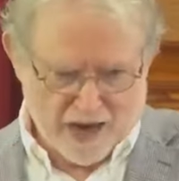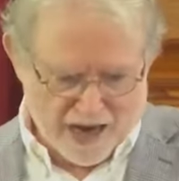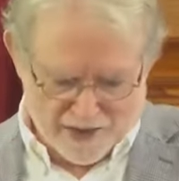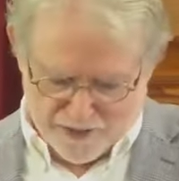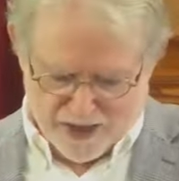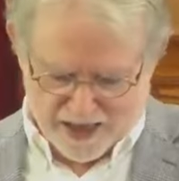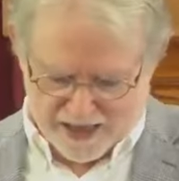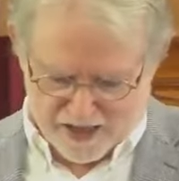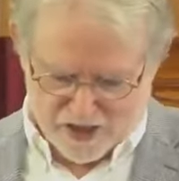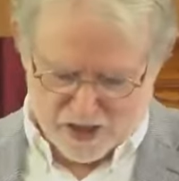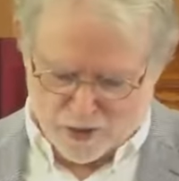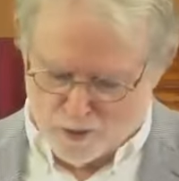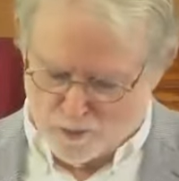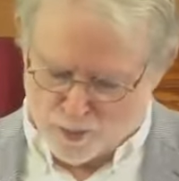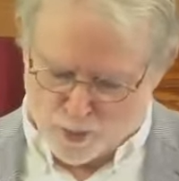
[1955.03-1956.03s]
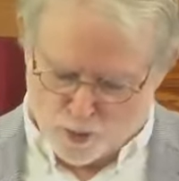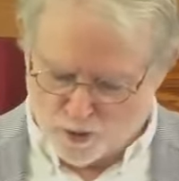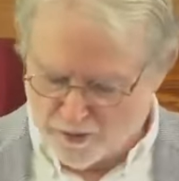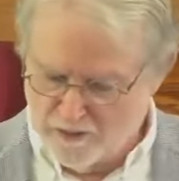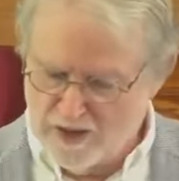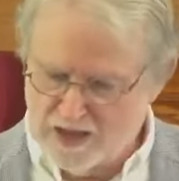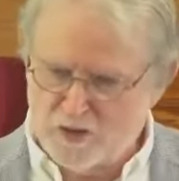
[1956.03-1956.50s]
I think it's so
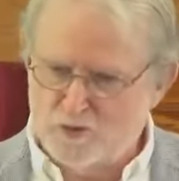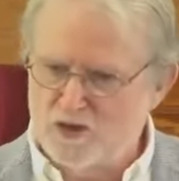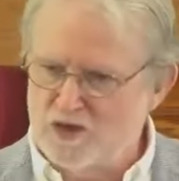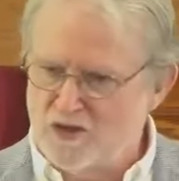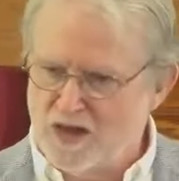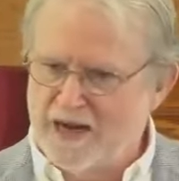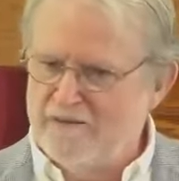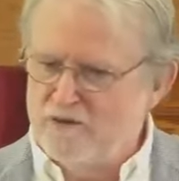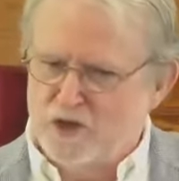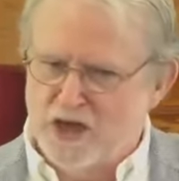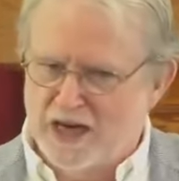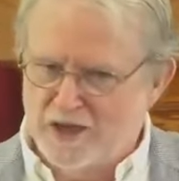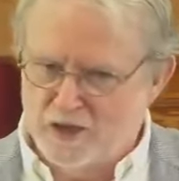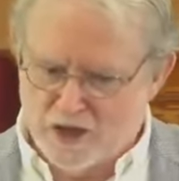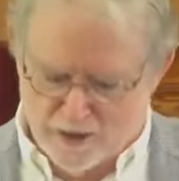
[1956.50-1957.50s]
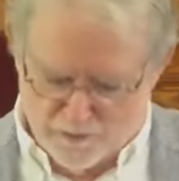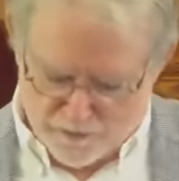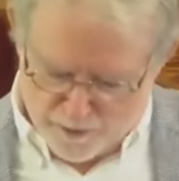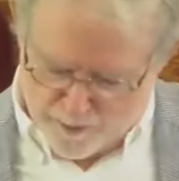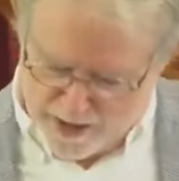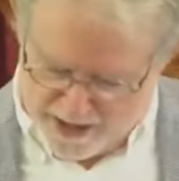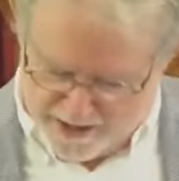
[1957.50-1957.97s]
important. This was life-changing
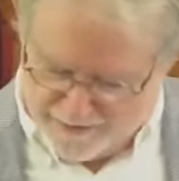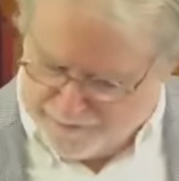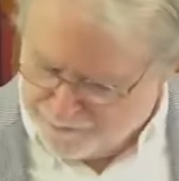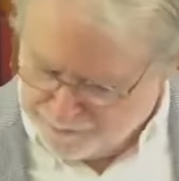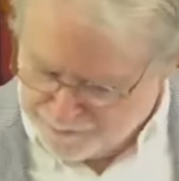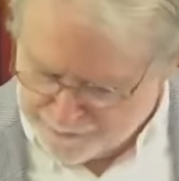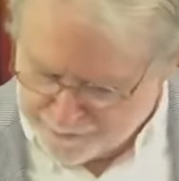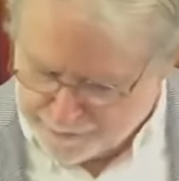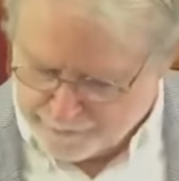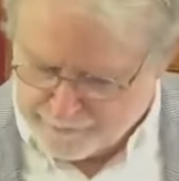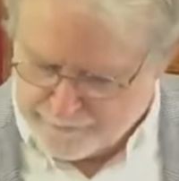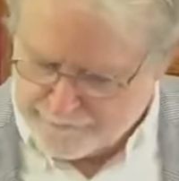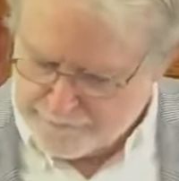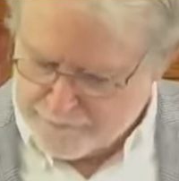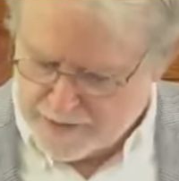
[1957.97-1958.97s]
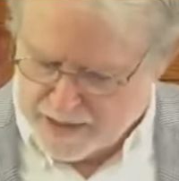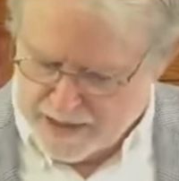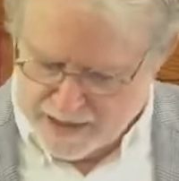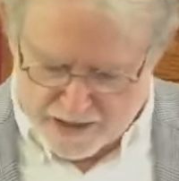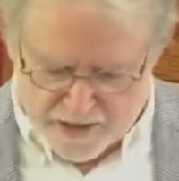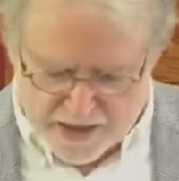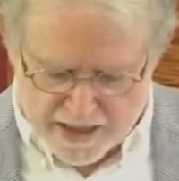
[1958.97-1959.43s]
for me.
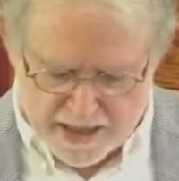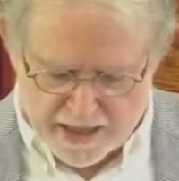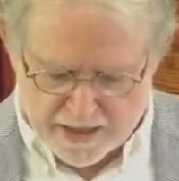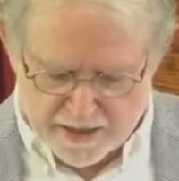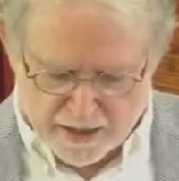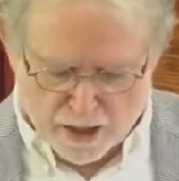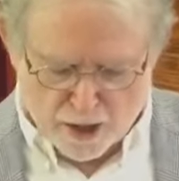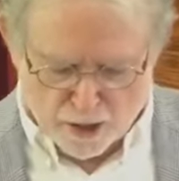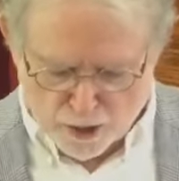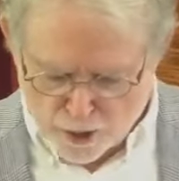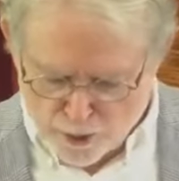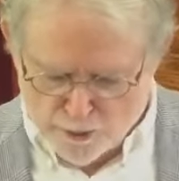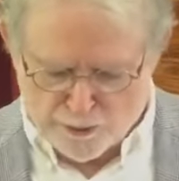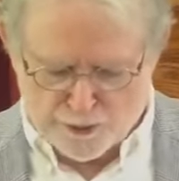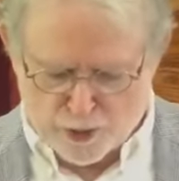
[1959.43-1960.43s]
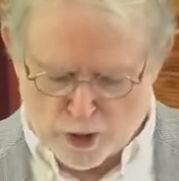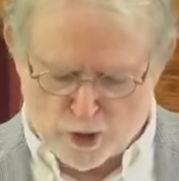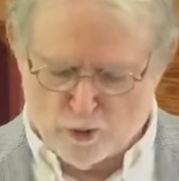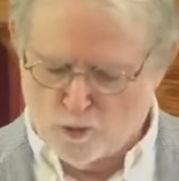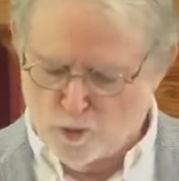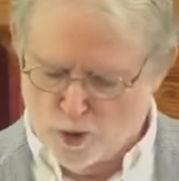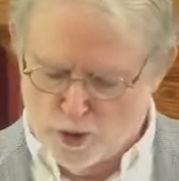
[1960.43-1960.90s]
Indeed,
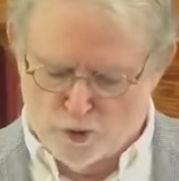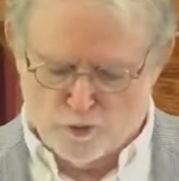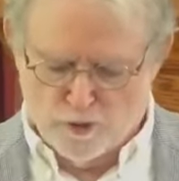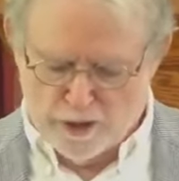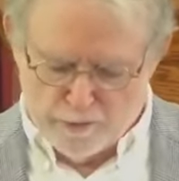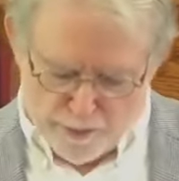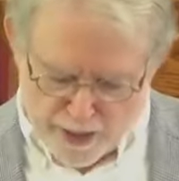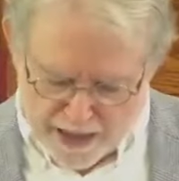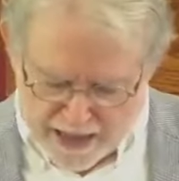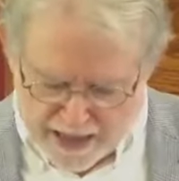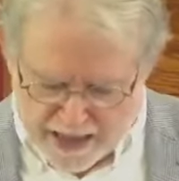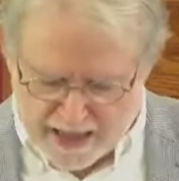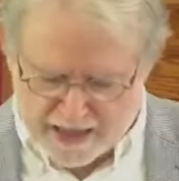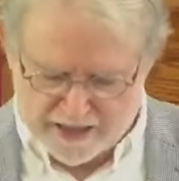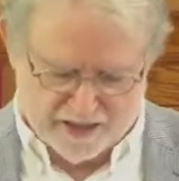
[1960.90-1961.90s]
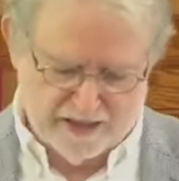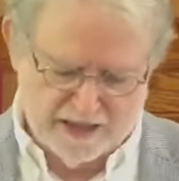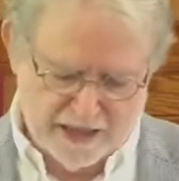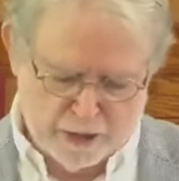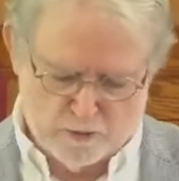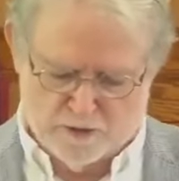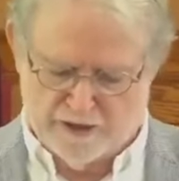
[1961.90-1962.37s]
Luther would
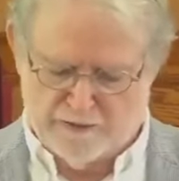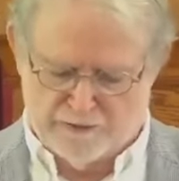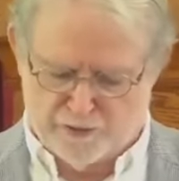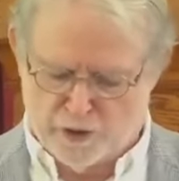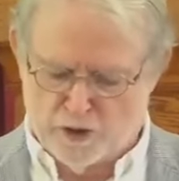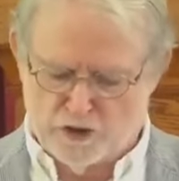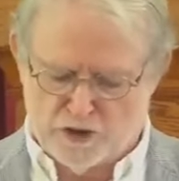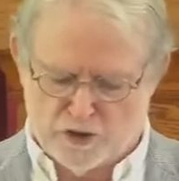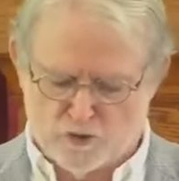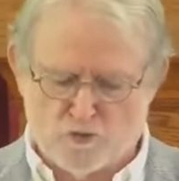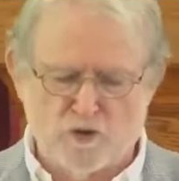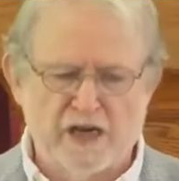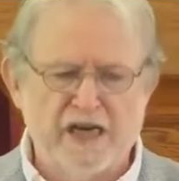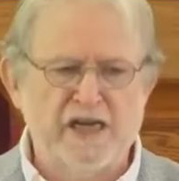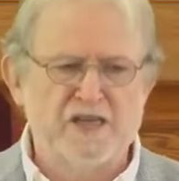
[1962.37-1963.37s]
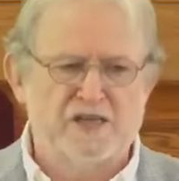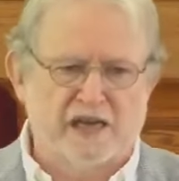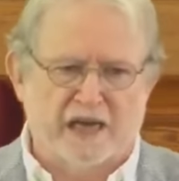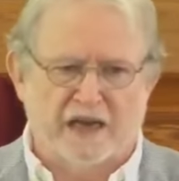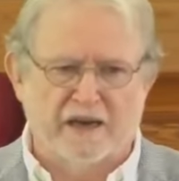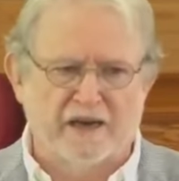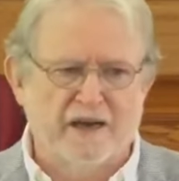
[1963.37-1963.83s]
repeatedly refer to
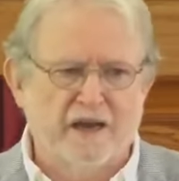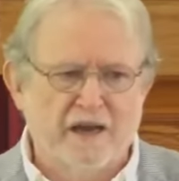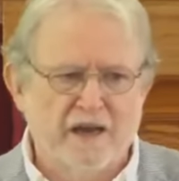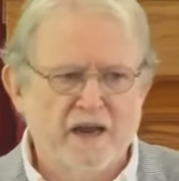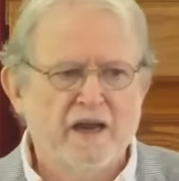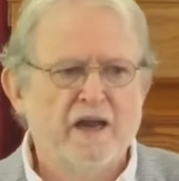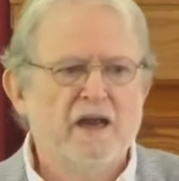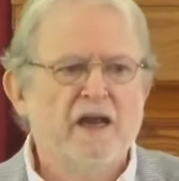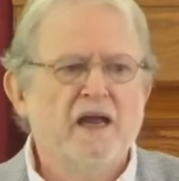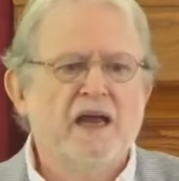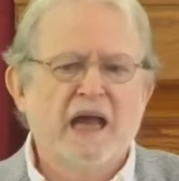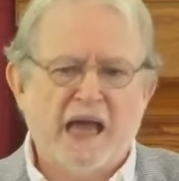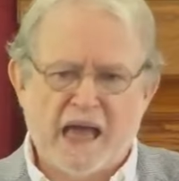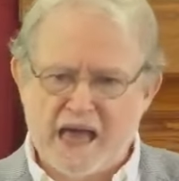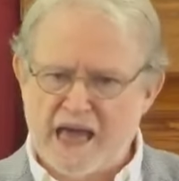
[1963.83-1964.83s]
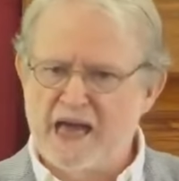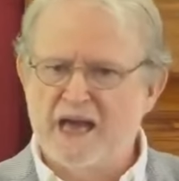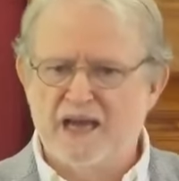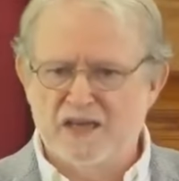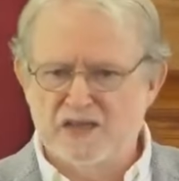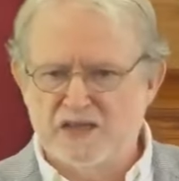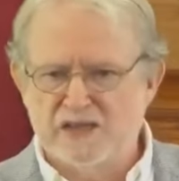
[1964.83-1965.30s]
reason
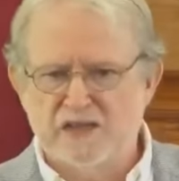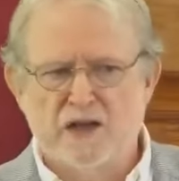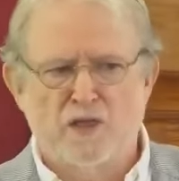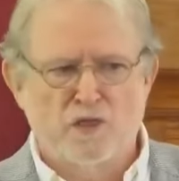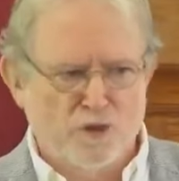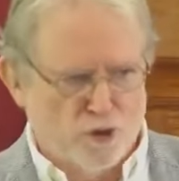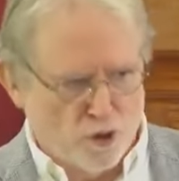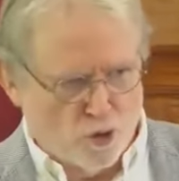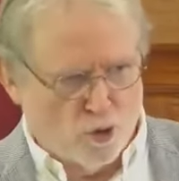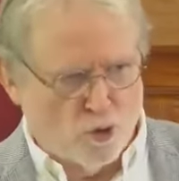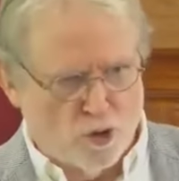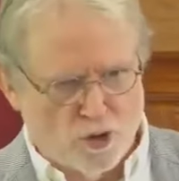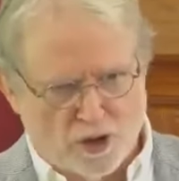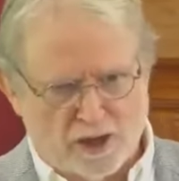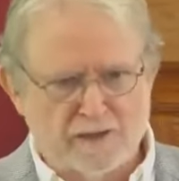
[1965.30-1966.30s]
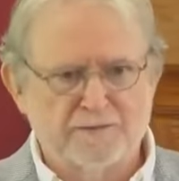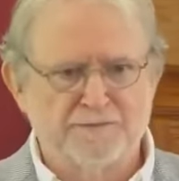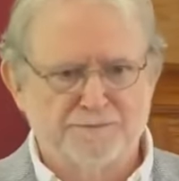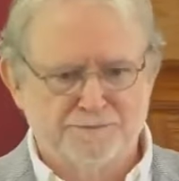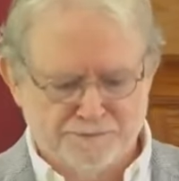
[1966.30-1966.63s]
as the whore.